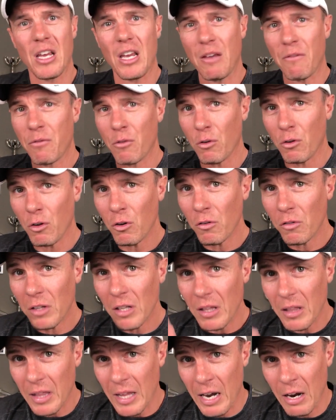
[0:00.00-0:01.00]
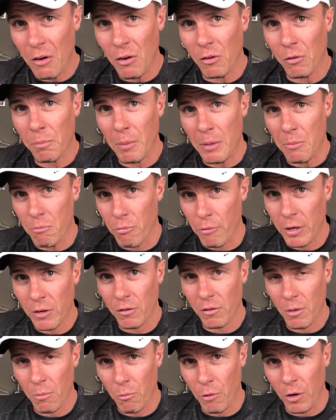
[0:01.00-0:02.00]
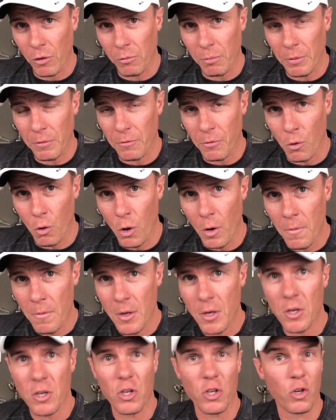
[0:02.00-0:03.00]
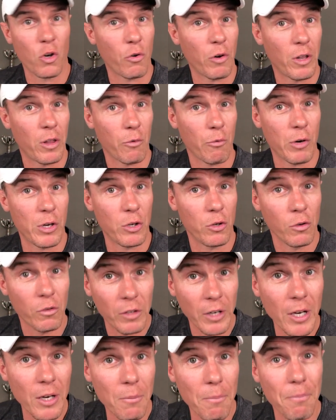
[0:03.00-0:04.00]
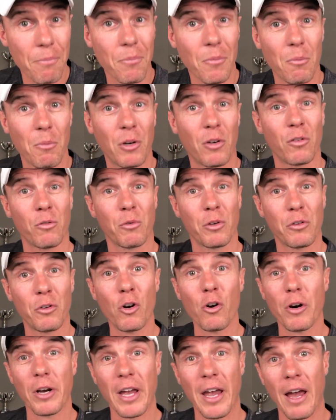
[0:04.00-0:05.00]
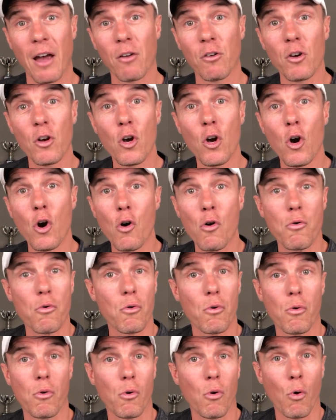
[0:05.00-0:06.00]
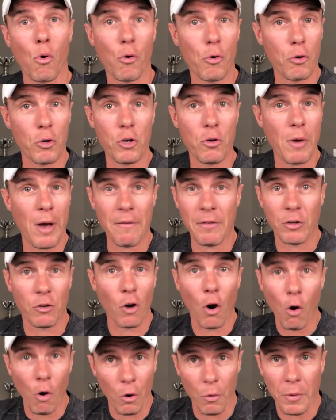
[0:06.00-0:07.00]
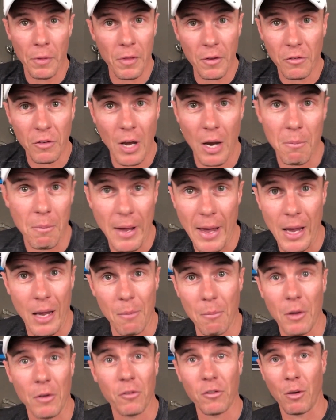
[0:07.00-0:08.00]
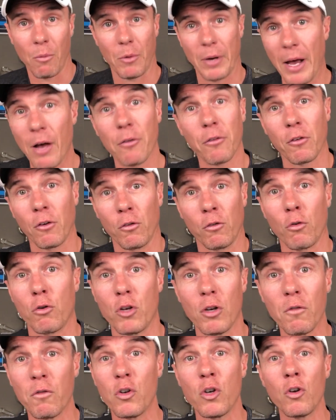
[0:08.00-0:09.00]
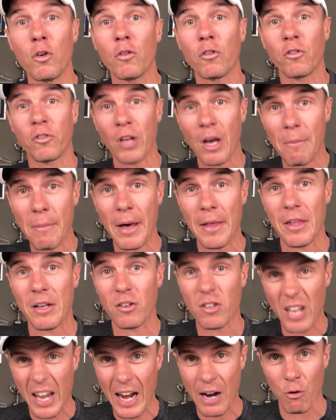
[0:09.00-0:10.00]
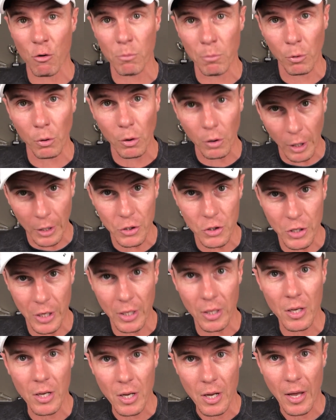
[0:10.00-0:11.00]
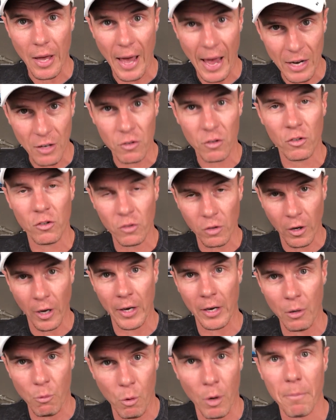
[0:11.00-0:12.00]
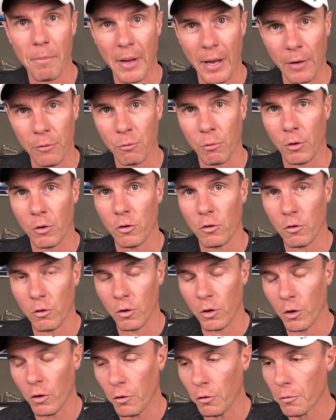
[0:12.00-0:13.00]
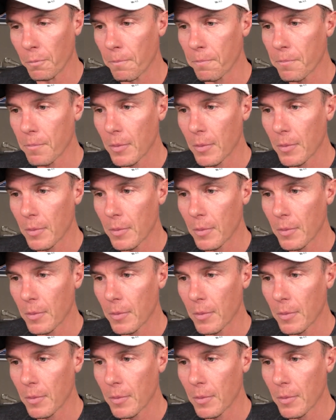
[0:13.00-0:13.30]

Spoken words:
If you're using it there and it's been breached somewhere else before, you're either reusing it because it was your account, or you have a dog with the same name as someone else's, or you've used some other terrible logic at deciding what password you should use.